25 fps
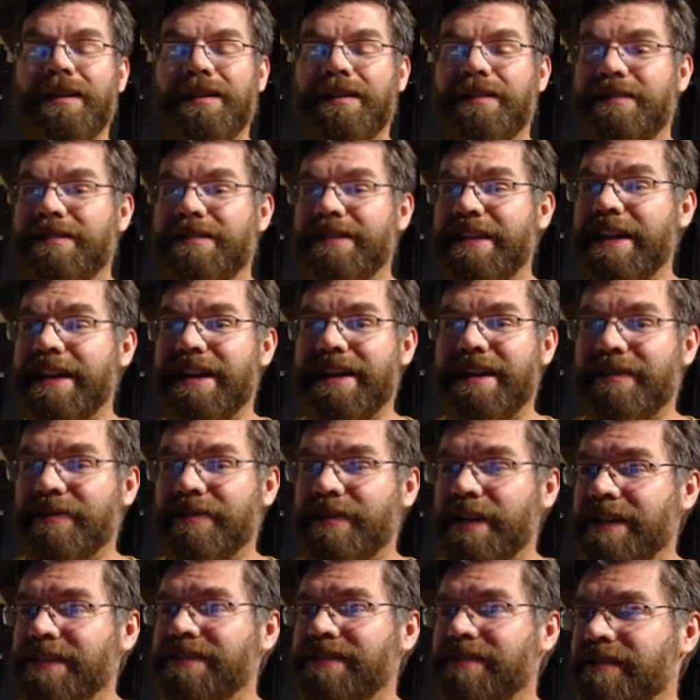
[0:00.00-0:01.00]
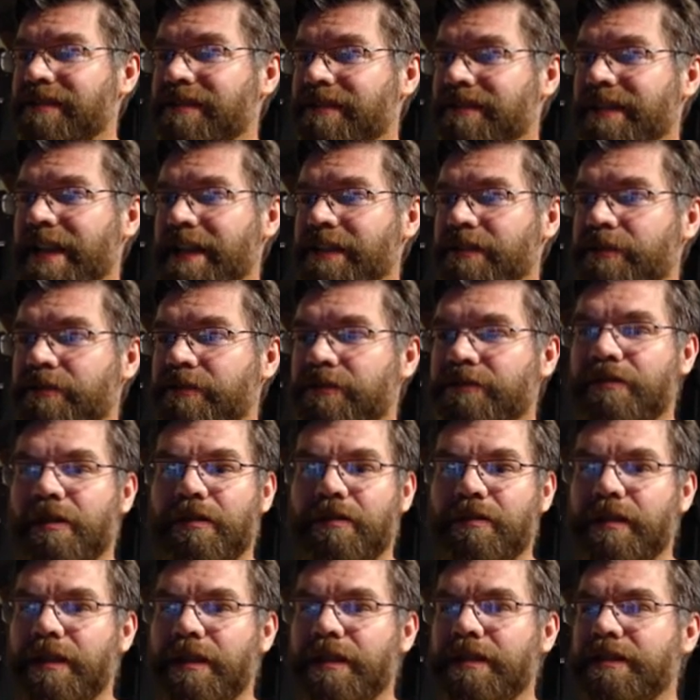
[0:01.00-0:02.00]
Yeah, that's a
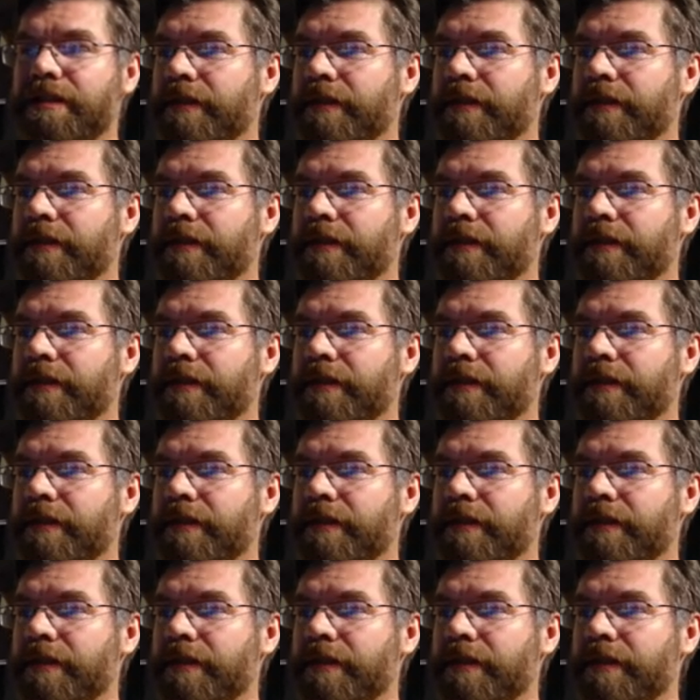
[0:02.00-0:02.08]
totally